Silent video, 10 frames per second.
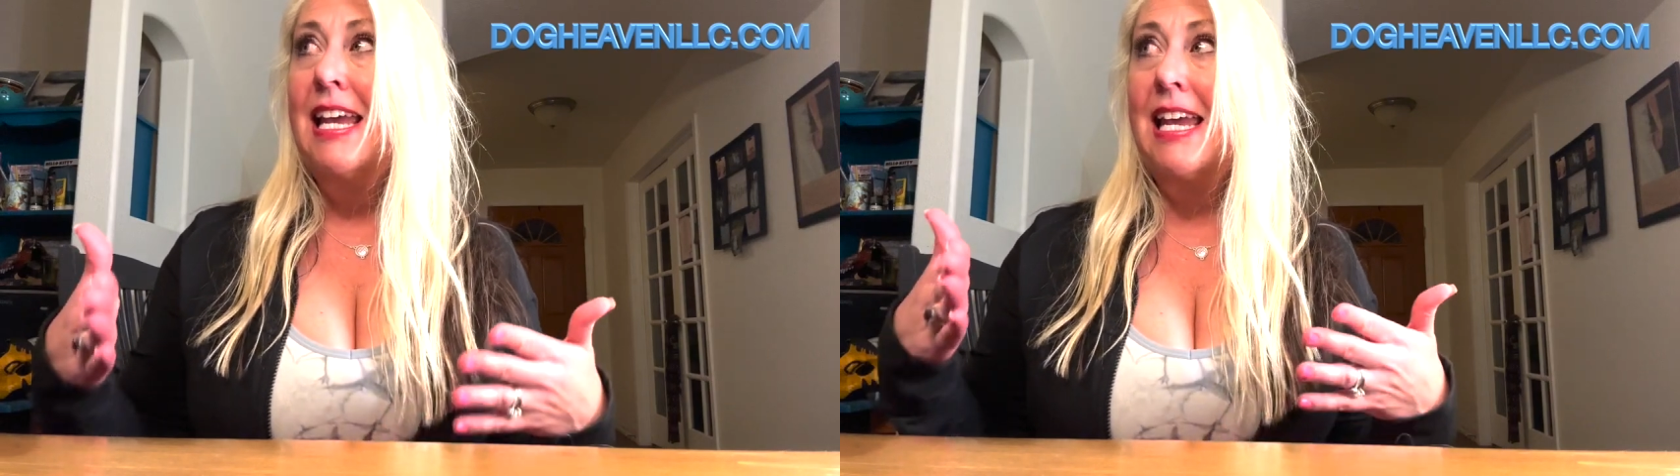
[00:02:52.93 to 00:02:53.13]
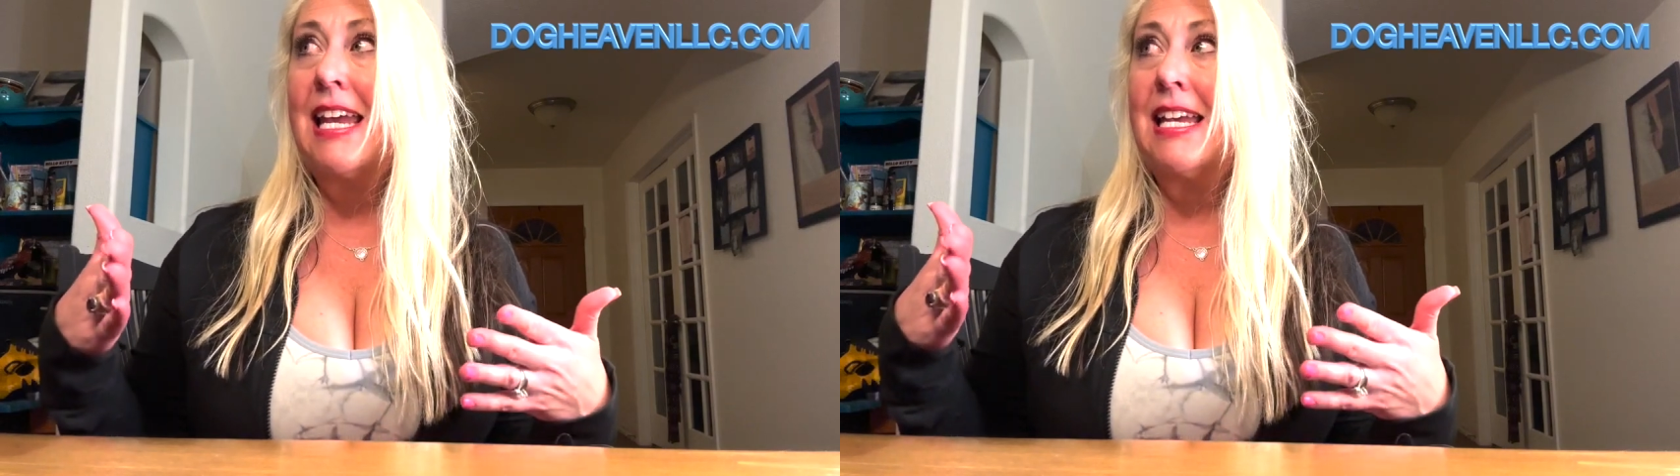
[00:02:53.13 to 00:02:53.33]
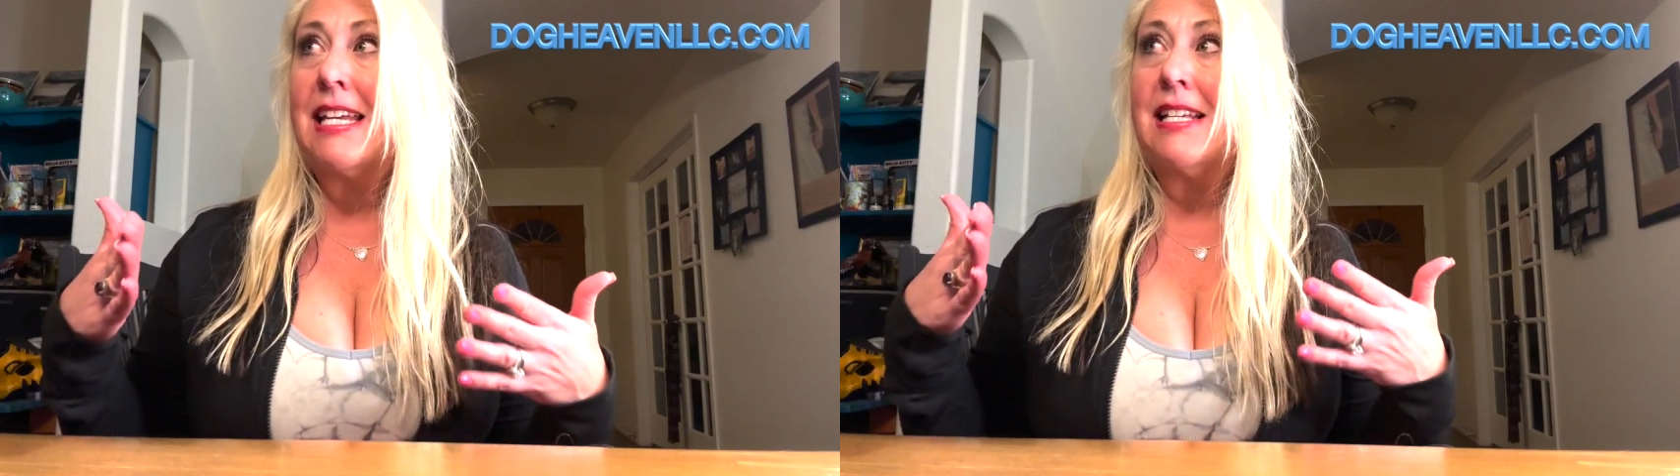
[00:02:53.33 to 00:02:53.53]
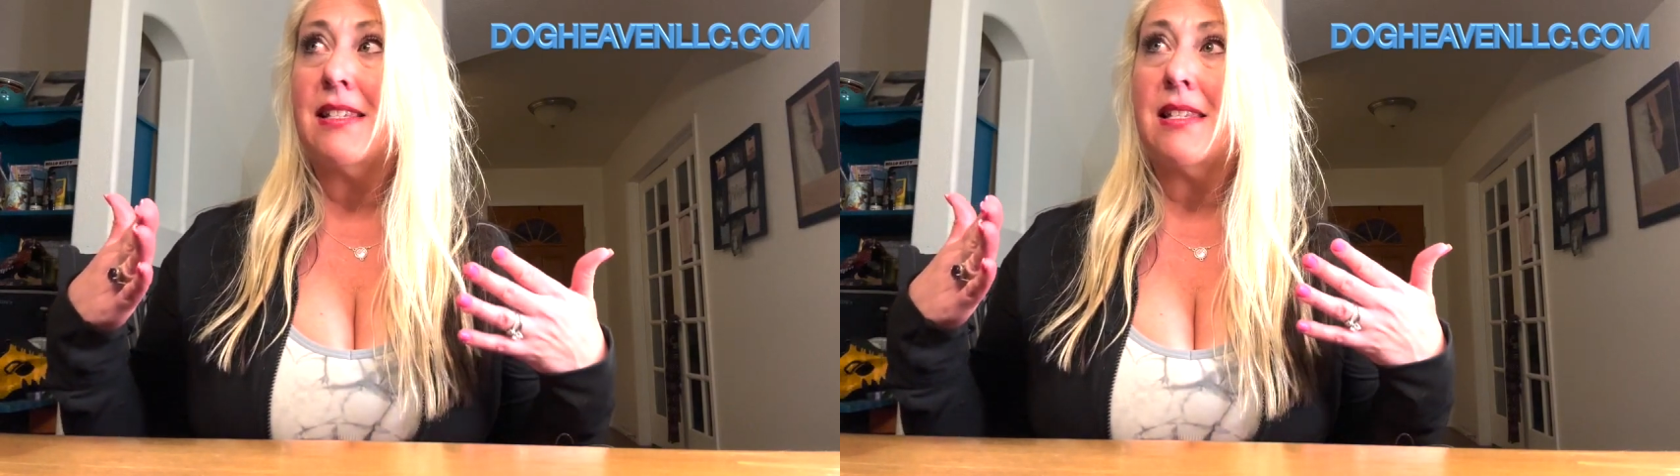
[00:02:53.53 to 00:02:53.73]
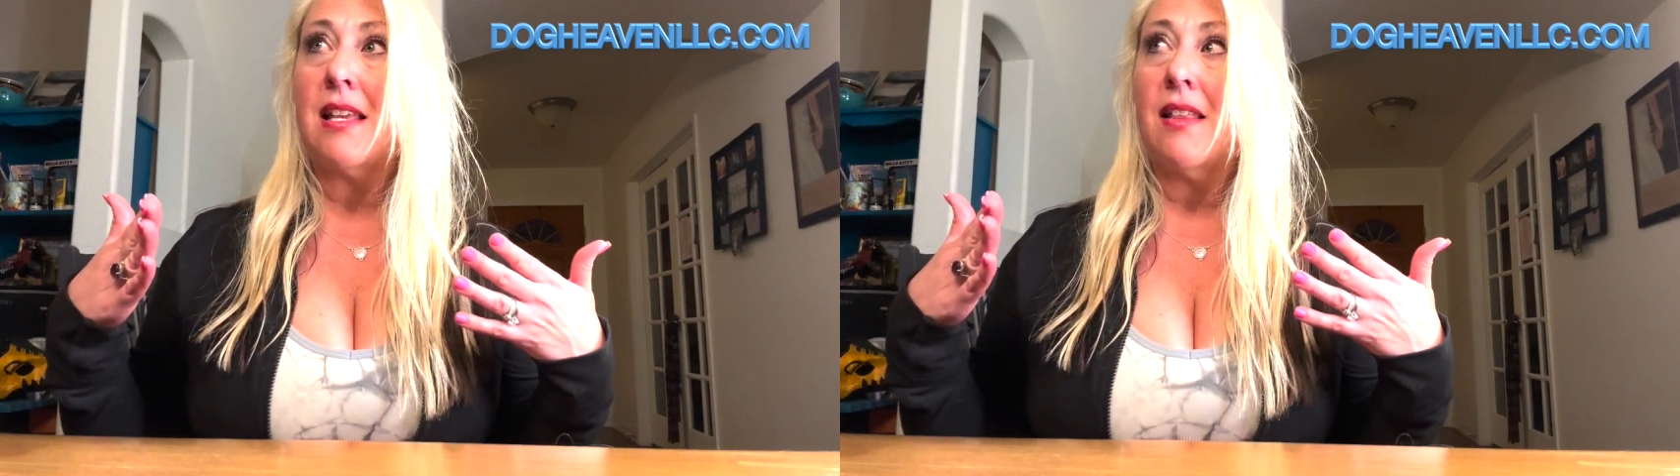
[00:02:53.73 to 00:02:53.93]

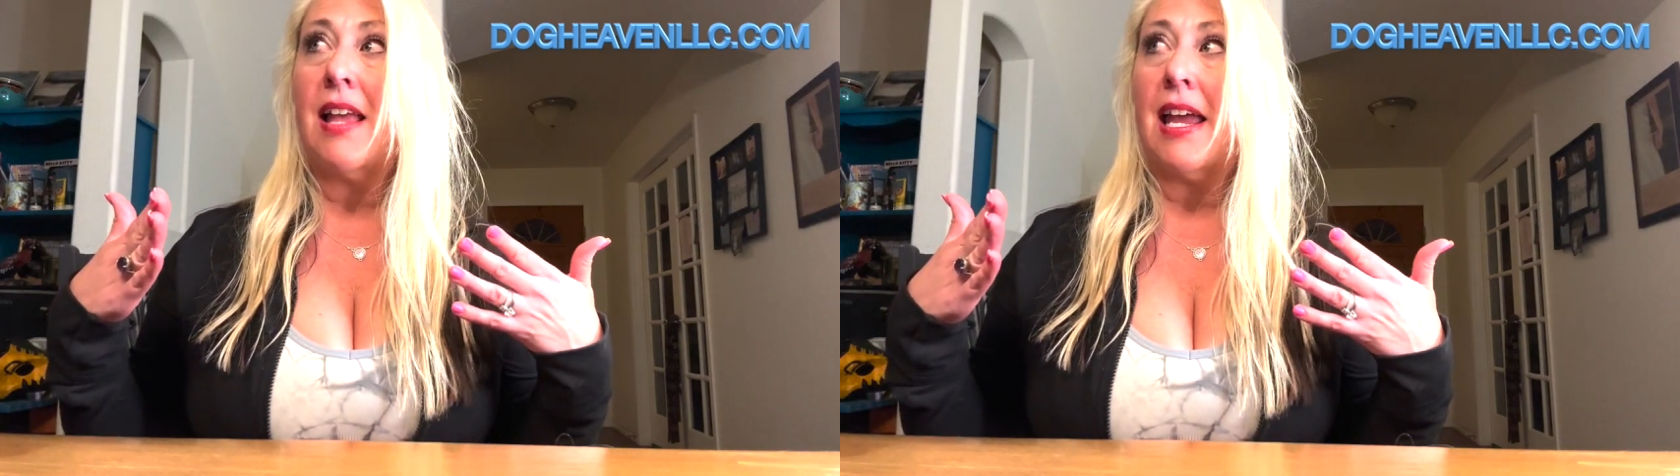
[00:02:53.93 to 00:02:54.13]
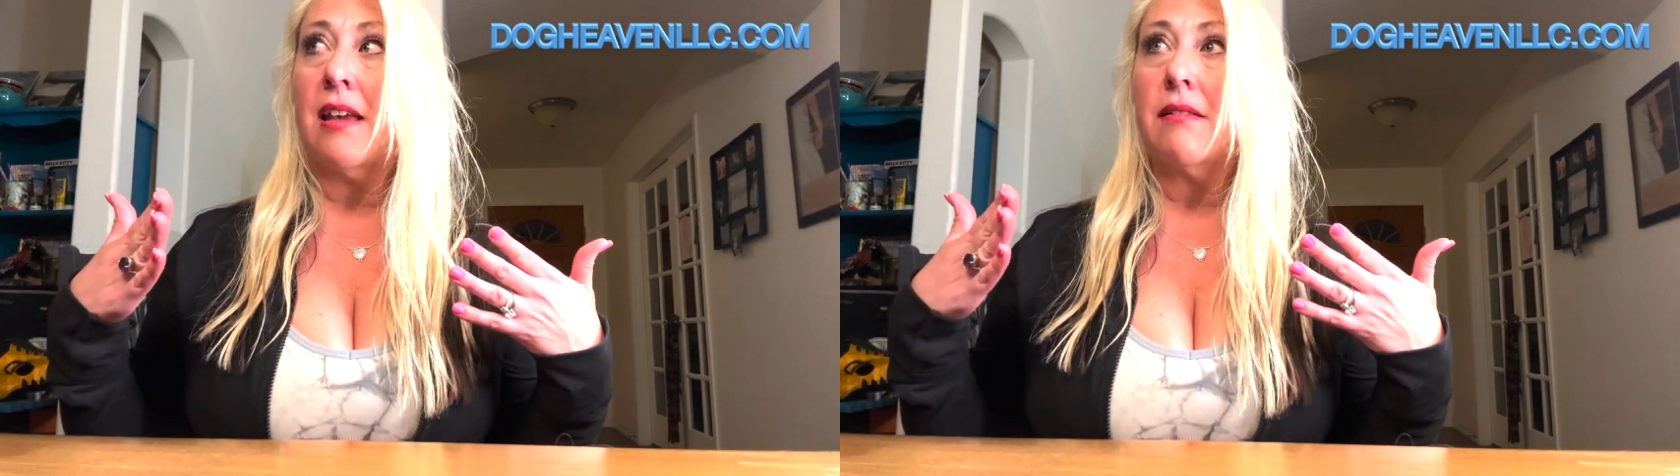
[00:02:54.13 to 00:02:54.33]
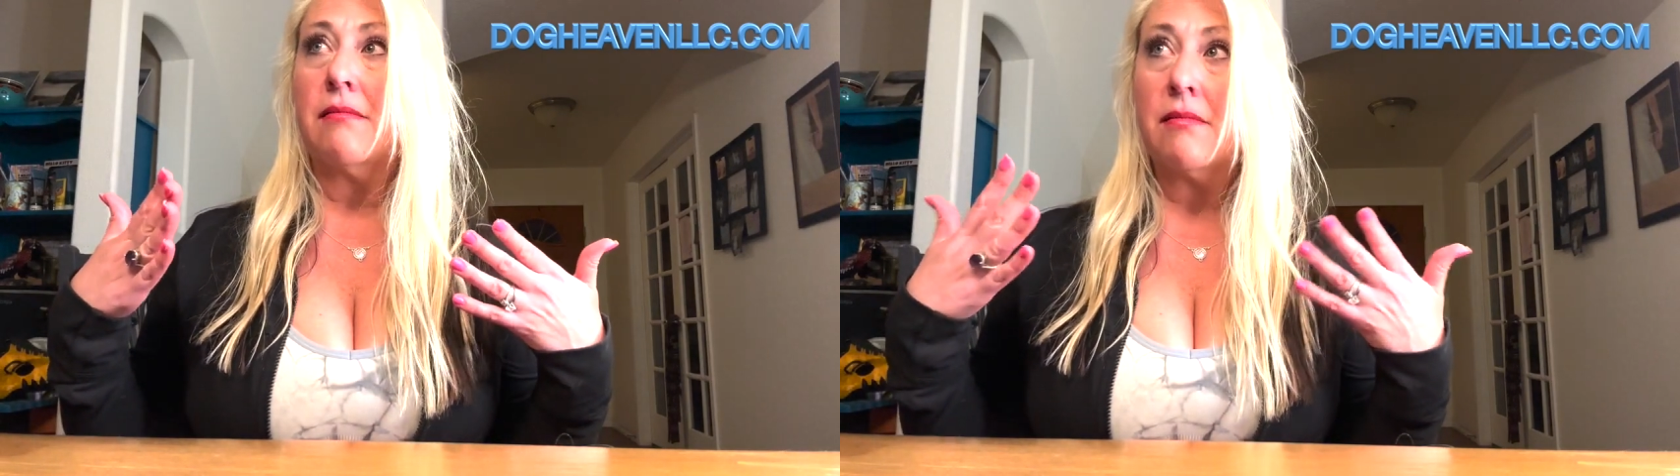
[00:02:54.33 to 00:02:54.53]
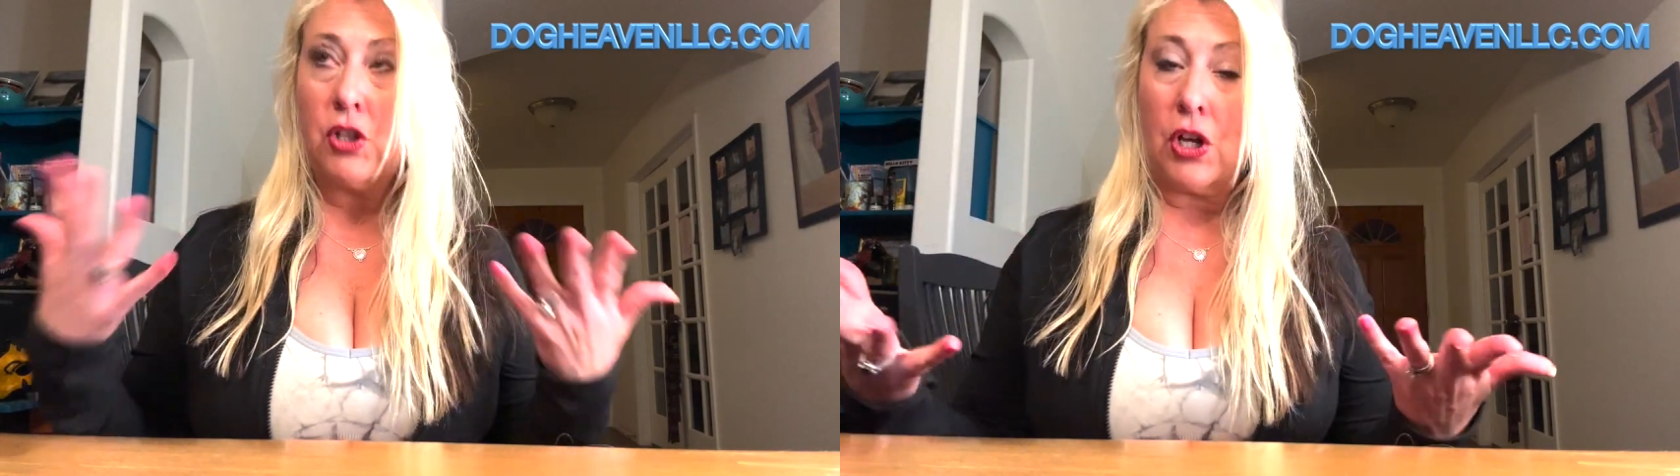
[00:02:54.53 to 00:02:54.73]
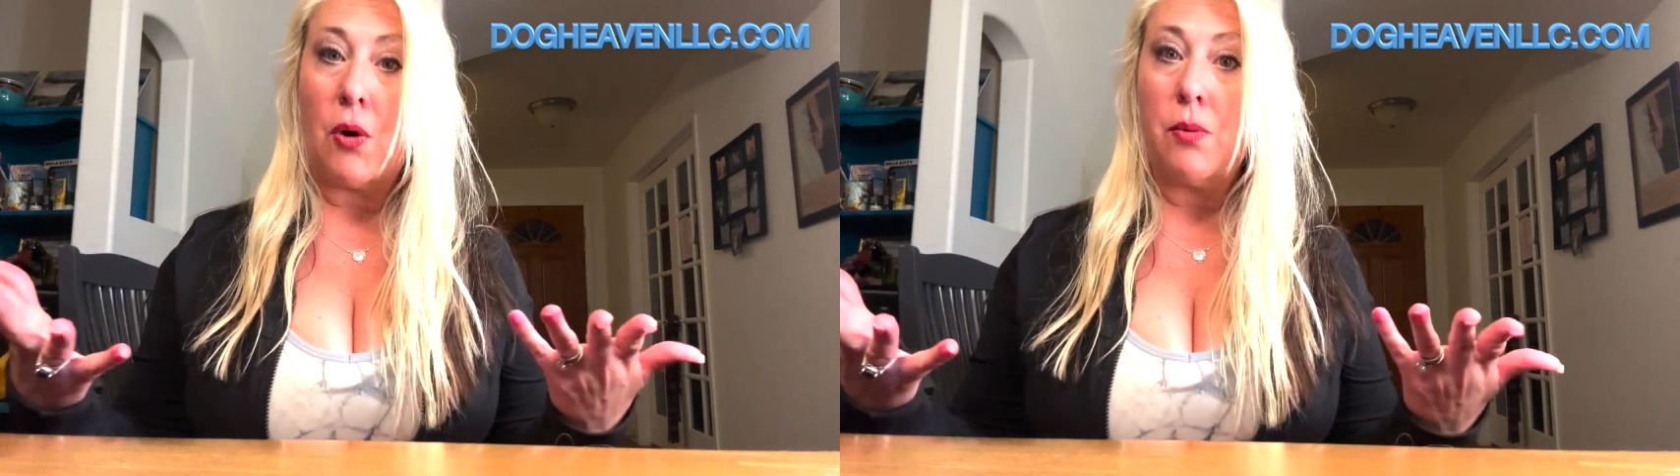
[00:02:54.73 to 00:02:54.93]
is like,
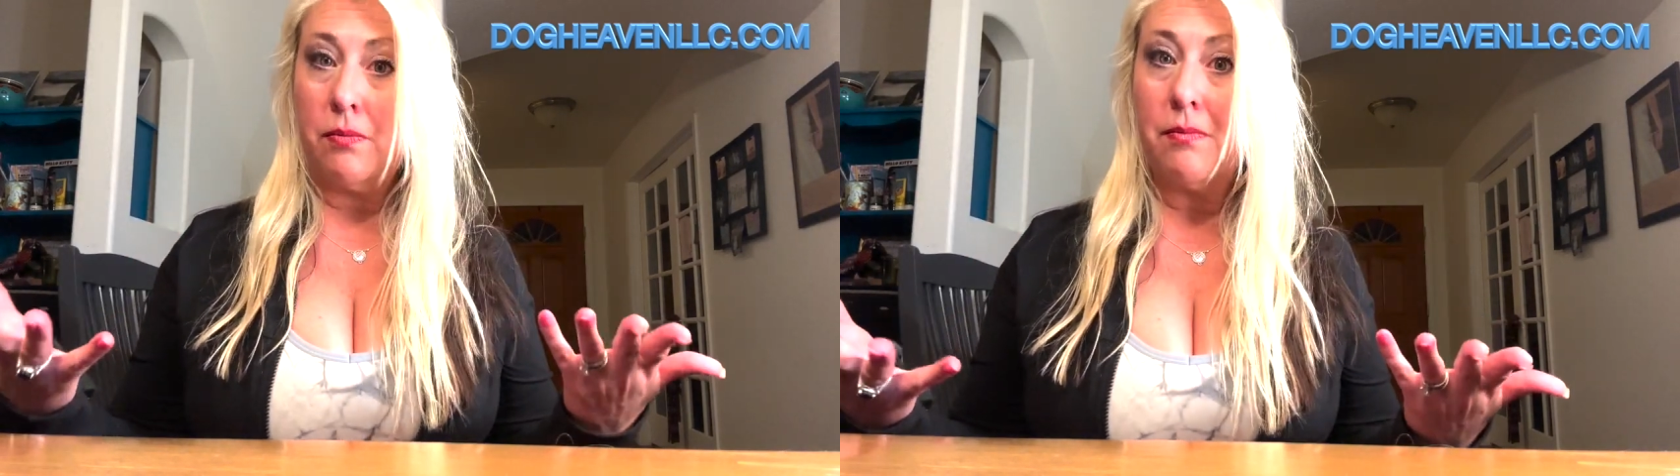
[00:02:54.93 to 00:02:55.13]
you know,